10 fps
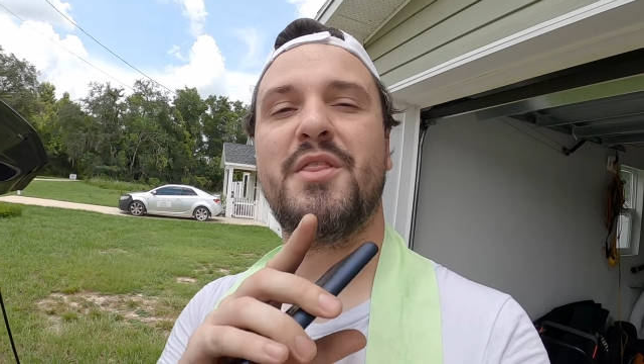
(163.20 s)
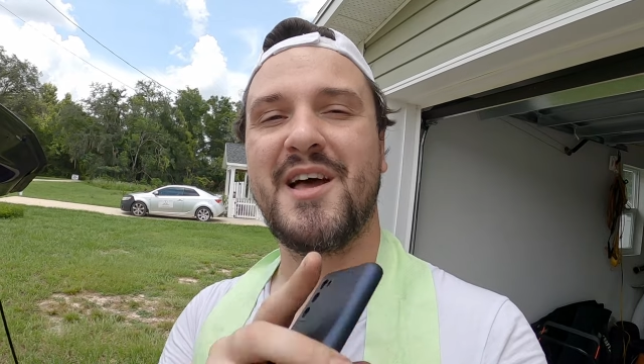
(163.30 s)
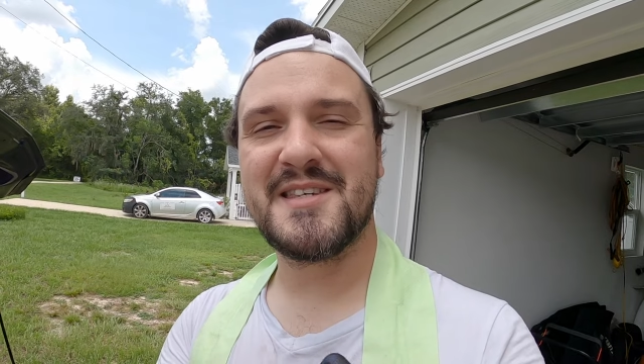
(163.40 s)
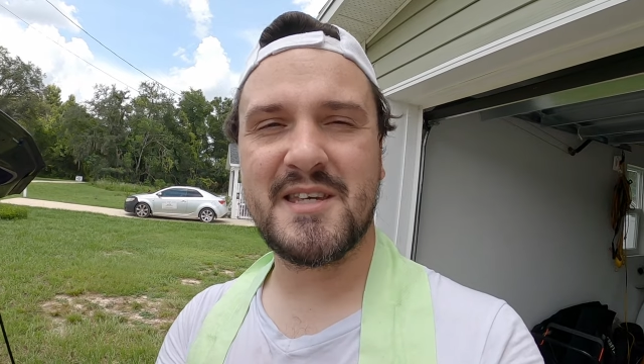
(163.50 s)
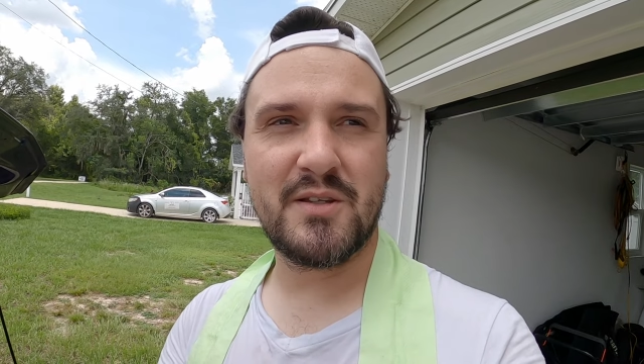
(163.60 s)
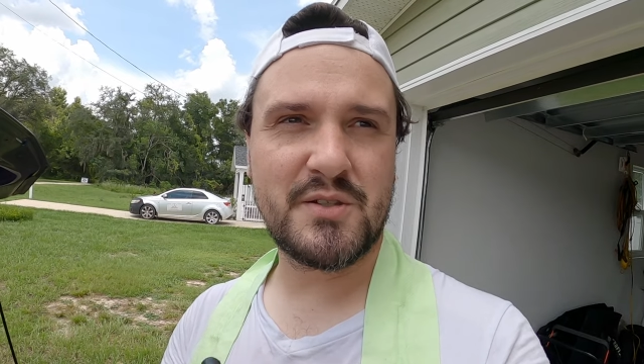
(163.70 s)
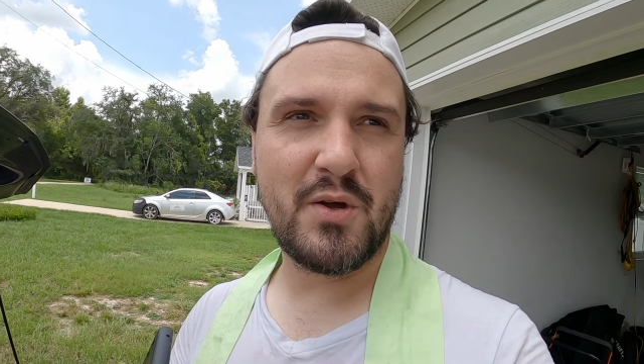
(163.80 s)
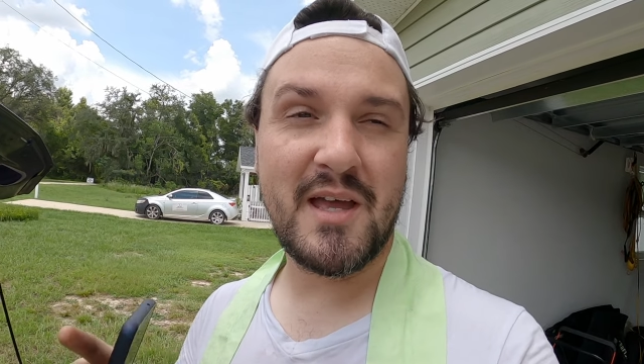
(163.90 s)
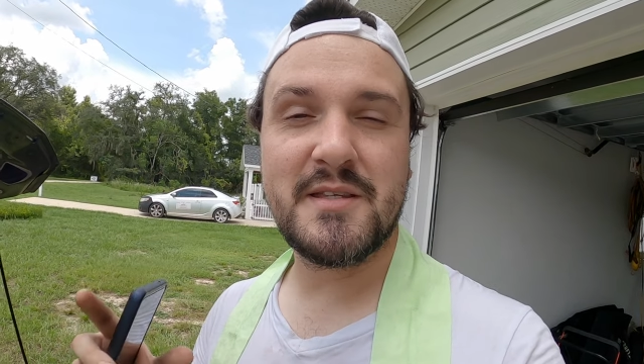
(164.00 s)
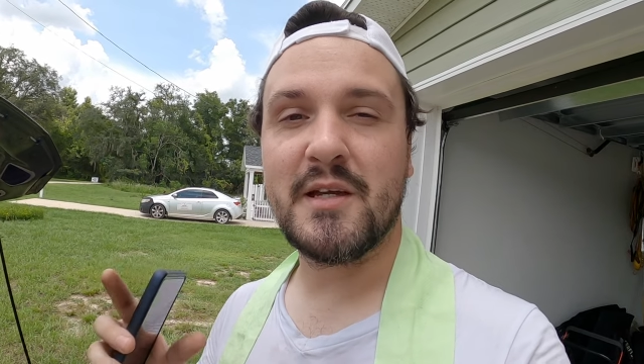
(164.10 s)
with that said, let's
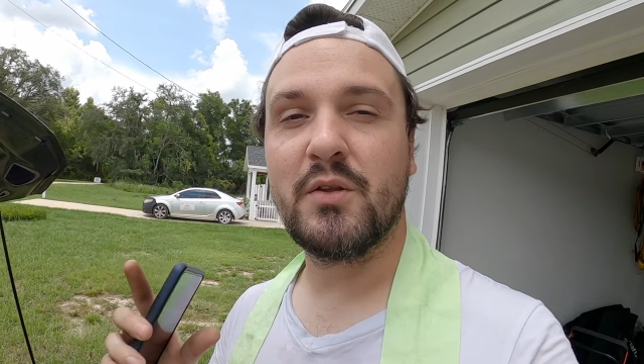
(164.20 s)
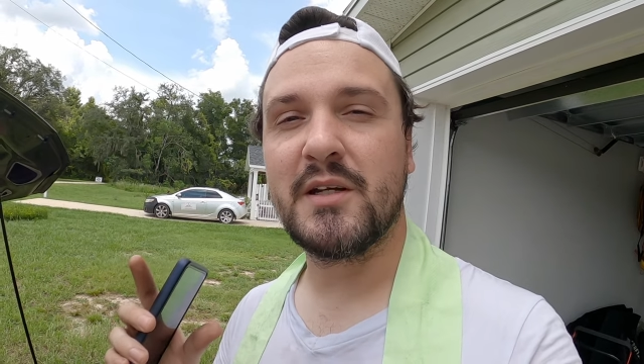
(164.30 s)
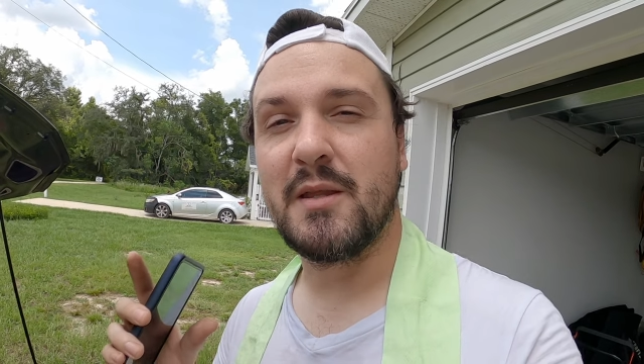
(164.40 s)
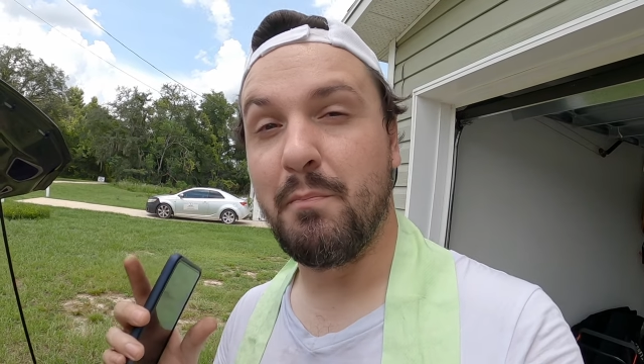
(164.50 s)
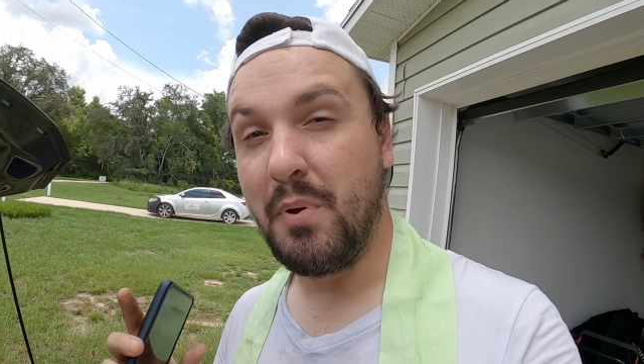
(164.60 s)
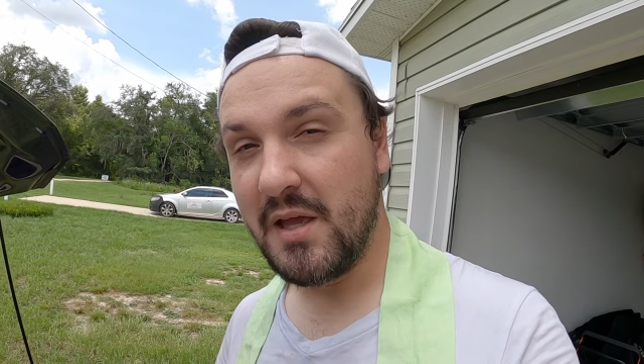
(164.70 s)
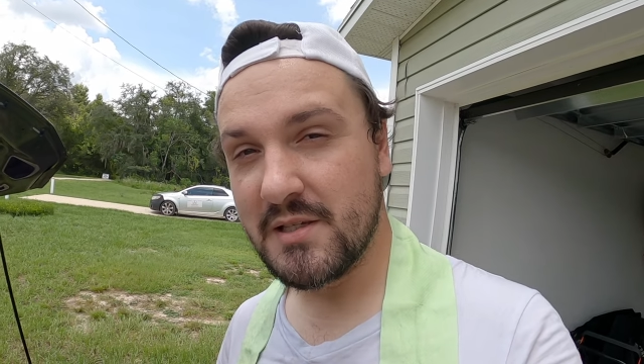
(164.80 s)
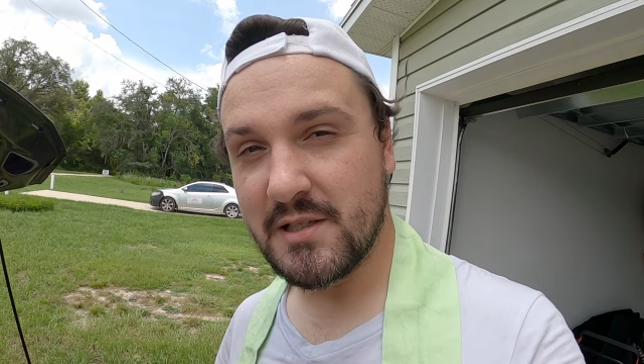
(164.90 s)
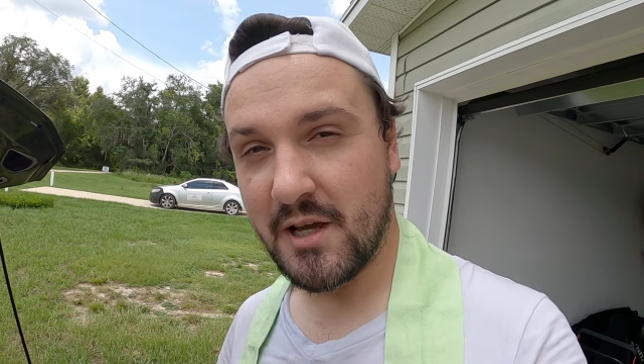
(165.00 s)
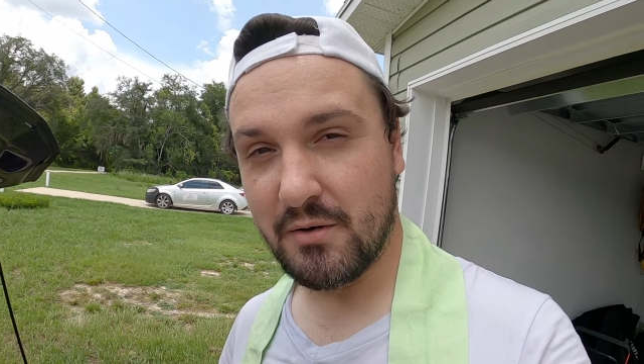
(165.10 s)
go ahead and take a look at the
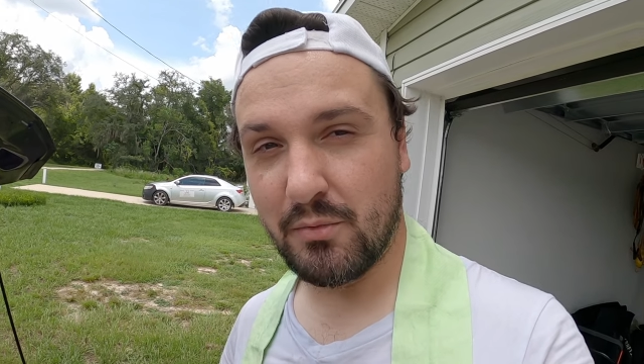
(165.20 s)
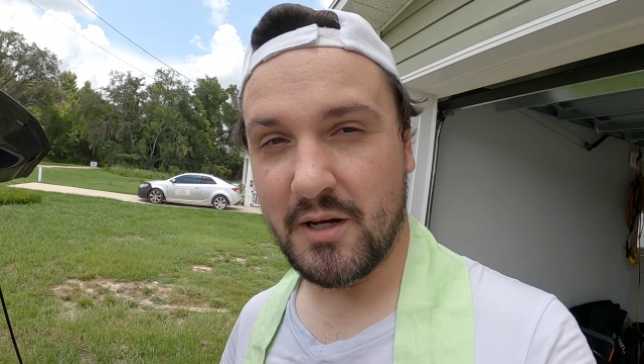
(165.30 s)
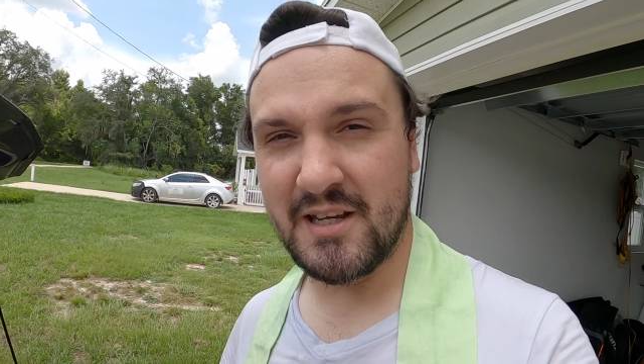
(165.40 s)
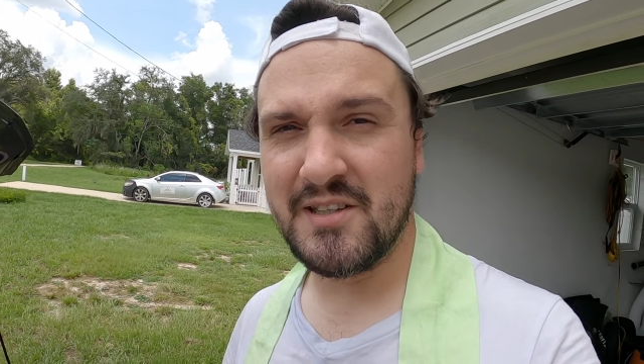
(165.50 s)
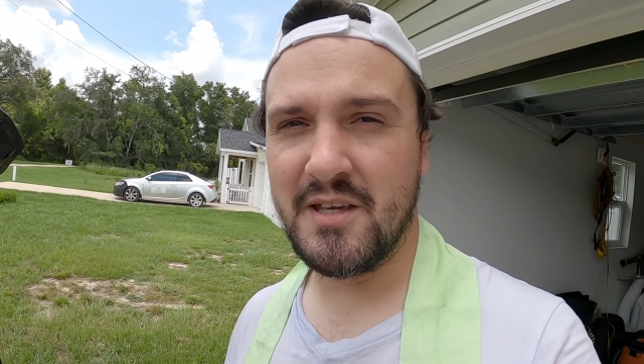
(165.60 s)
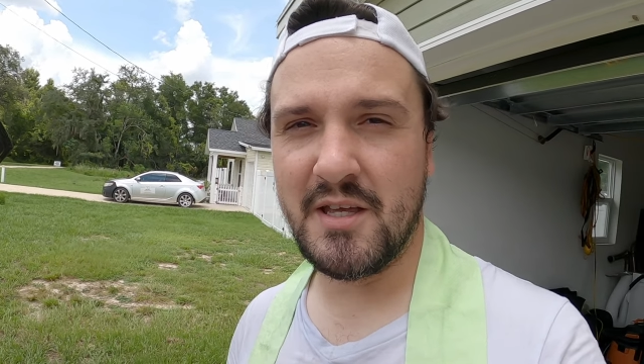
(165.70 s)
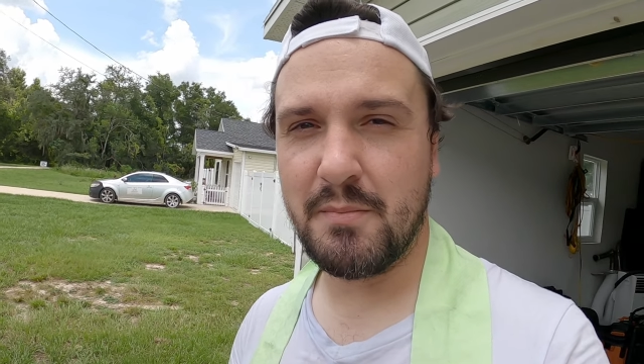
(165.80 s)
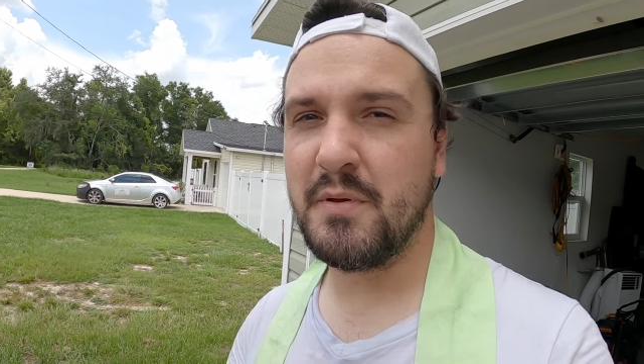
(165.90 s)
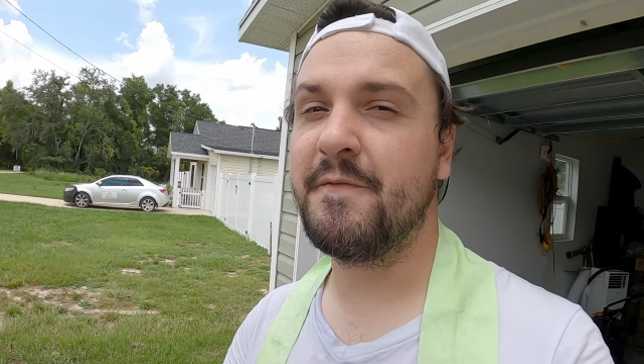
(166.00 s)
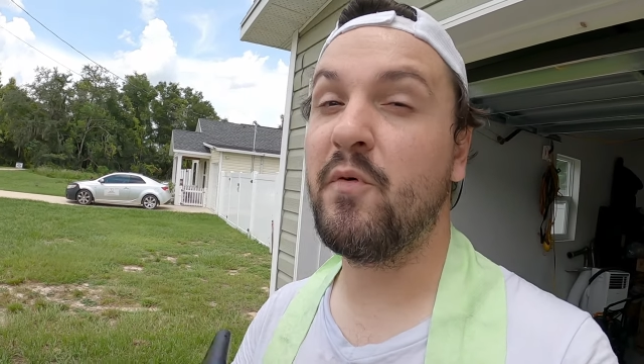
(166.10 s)
baseline run I
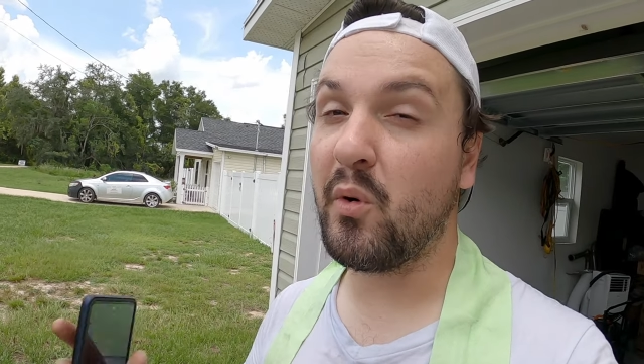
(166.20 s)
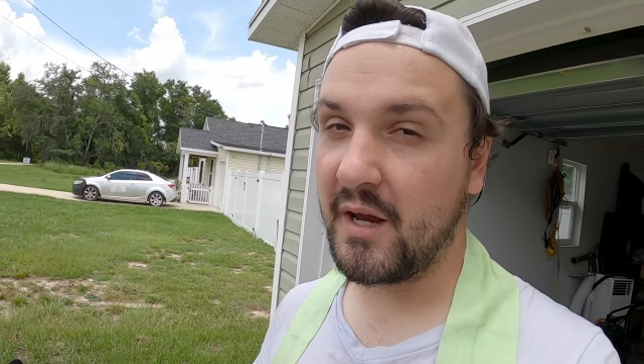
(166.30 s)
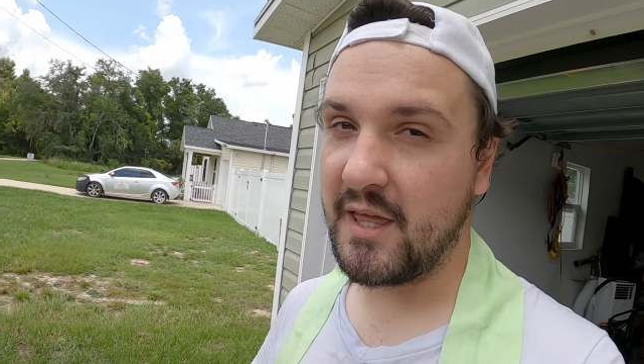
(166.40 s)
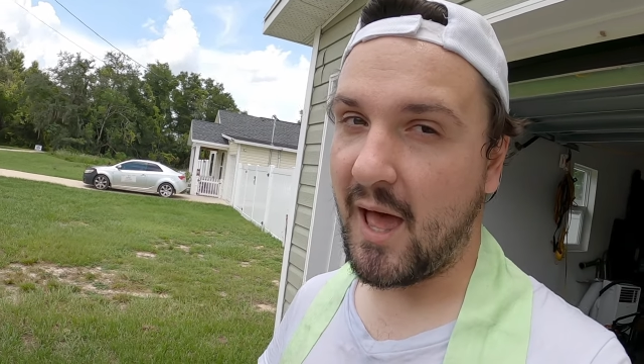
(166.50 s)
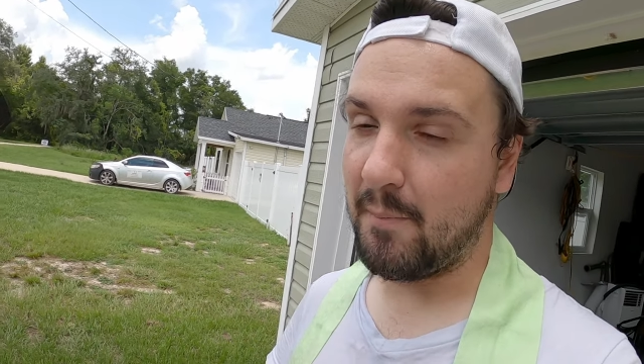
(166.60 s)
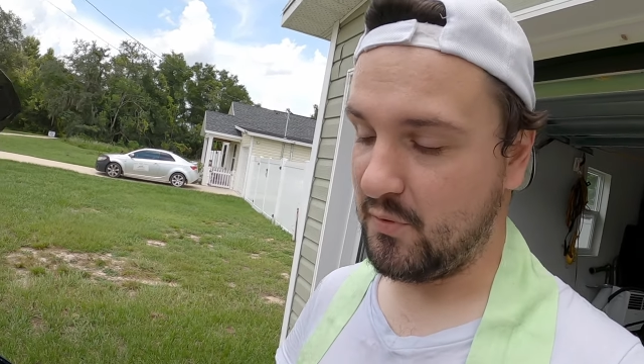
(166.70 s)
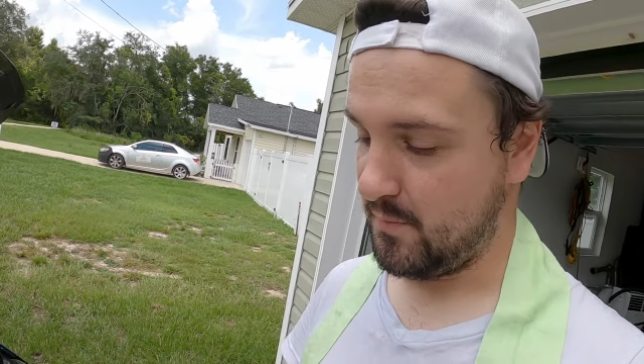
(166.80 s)
did before I gapped